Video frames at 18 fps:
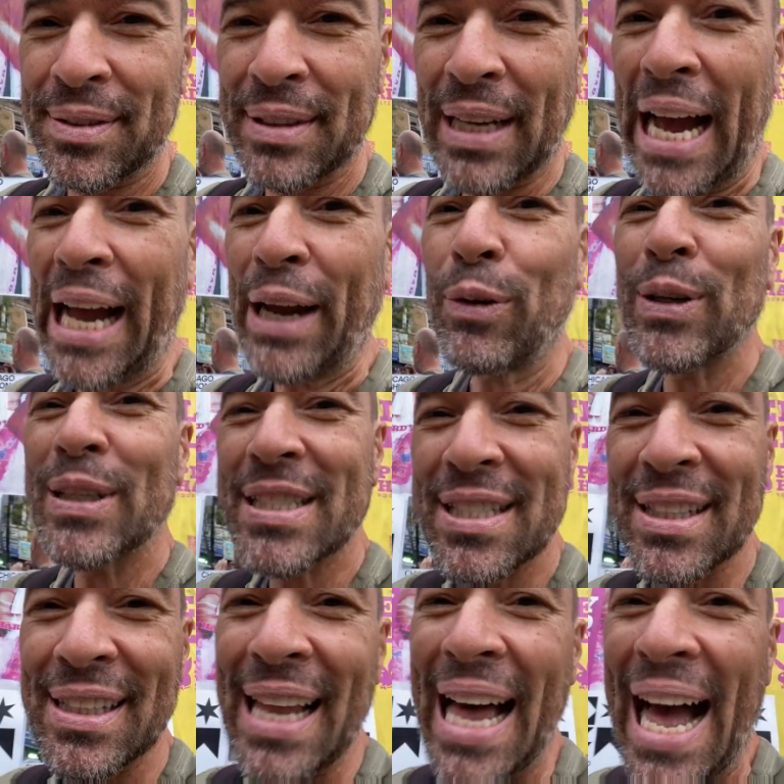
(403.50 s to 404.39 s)
I
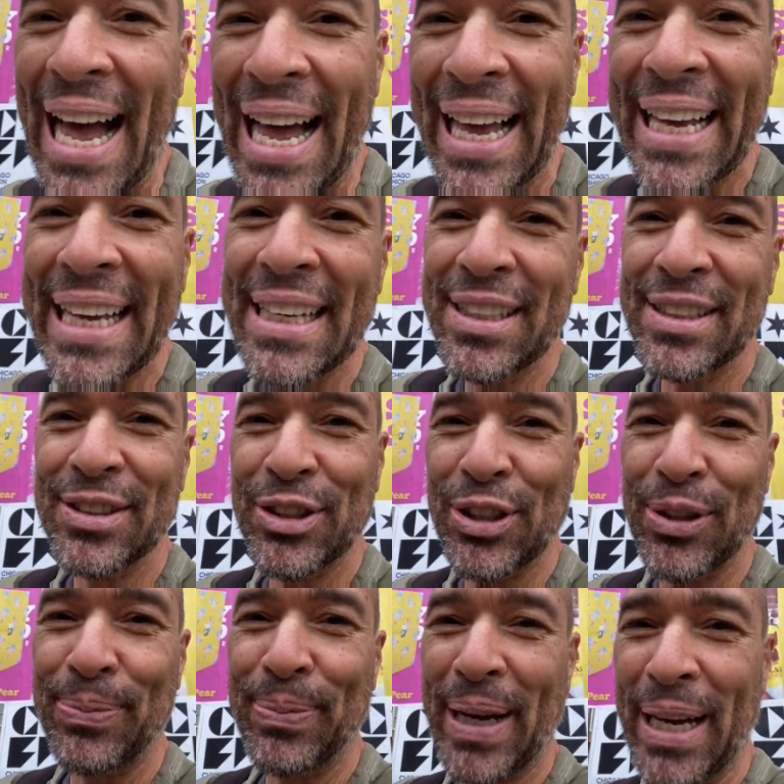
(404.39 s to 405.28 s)
was lying
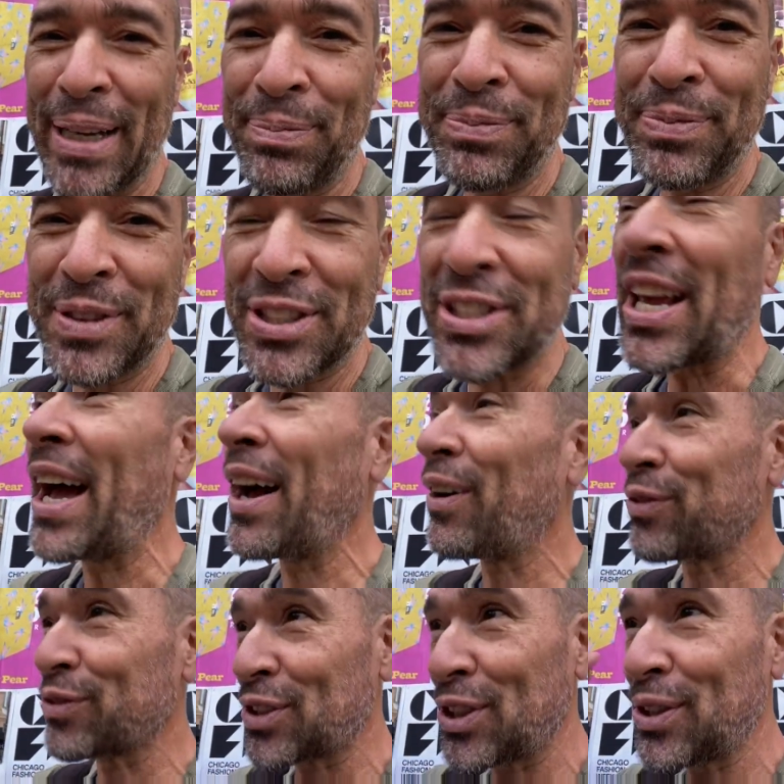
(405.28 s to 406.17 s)
to
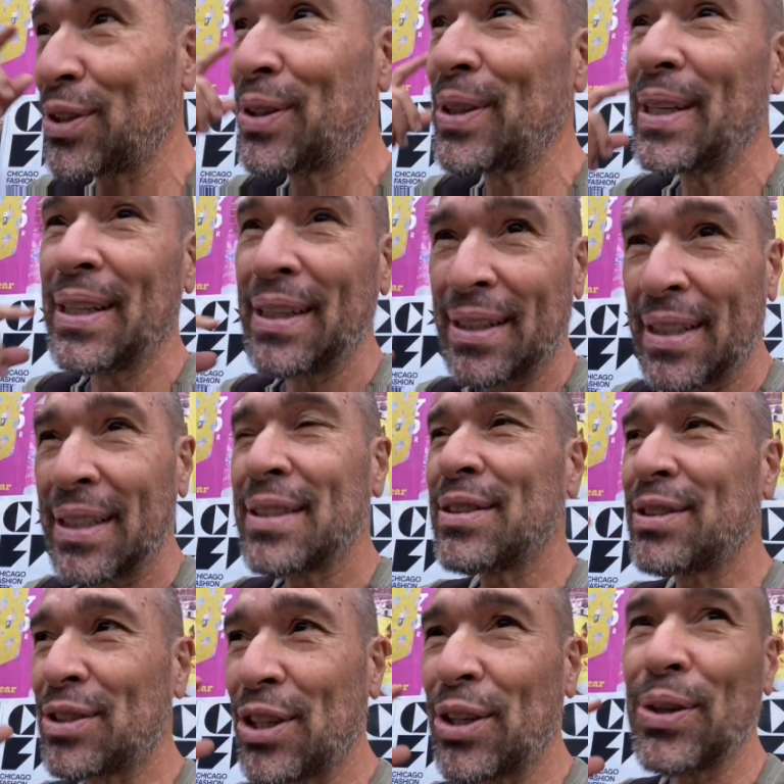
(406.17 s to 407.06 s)
myself to
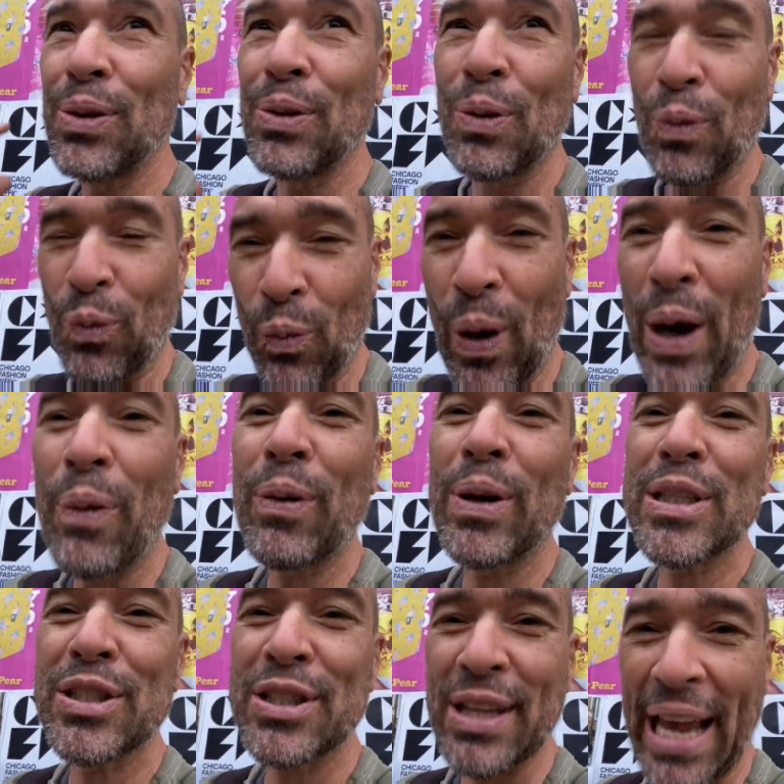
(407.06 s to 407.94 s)
to what
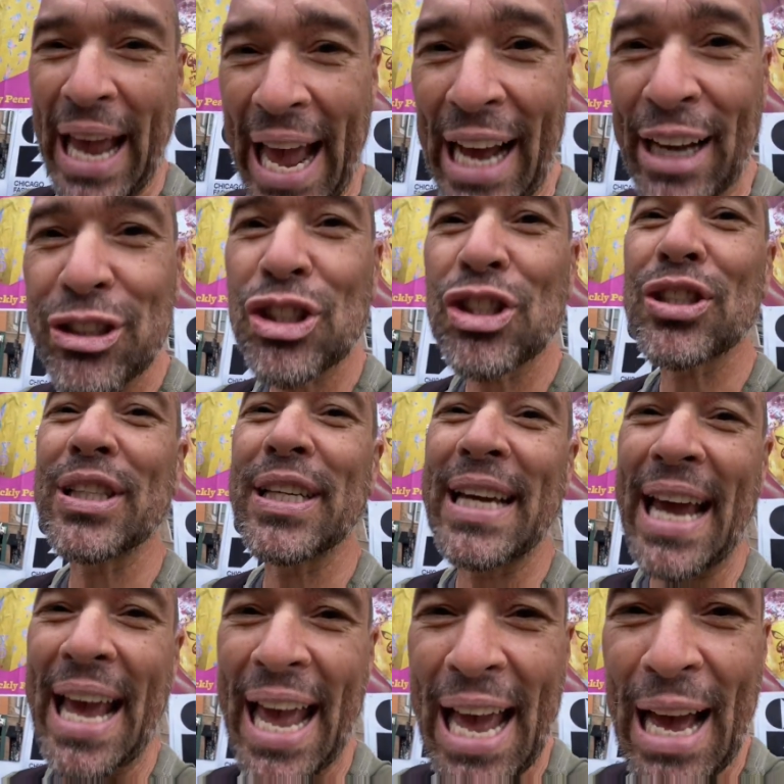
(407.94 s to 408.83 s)
was actually
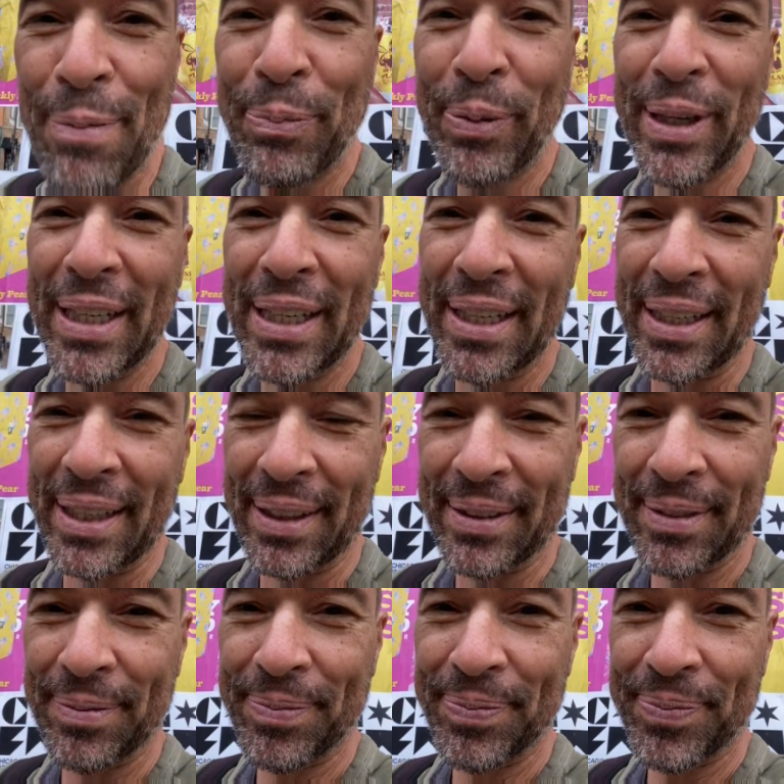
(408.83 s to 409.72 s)
happening.
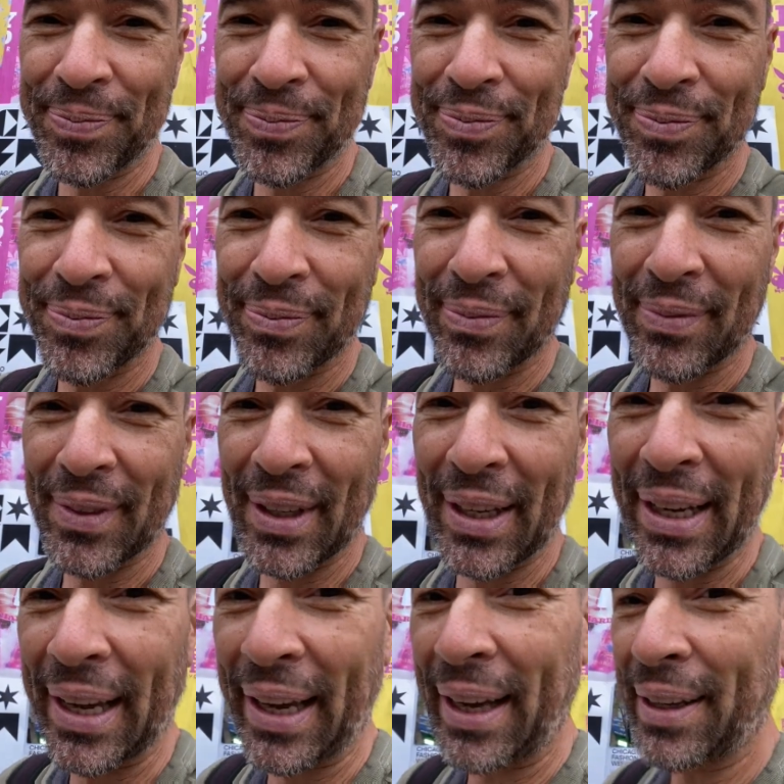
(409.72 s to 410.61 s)

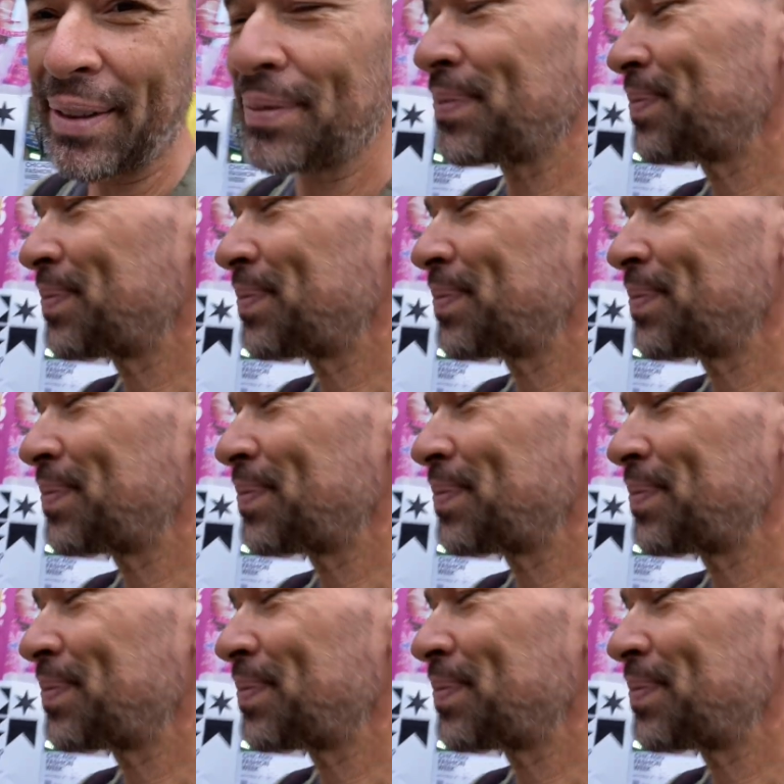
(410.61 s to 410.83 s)
Okay?